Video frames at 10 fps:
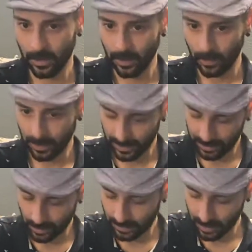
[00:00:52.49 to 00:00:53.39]
What is
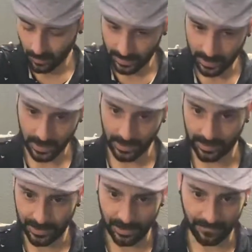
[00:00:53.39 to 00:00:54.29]
going on with
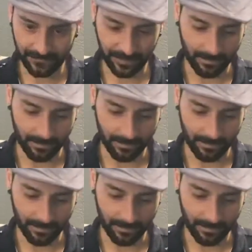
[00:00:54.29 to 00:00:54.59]
Cancer for the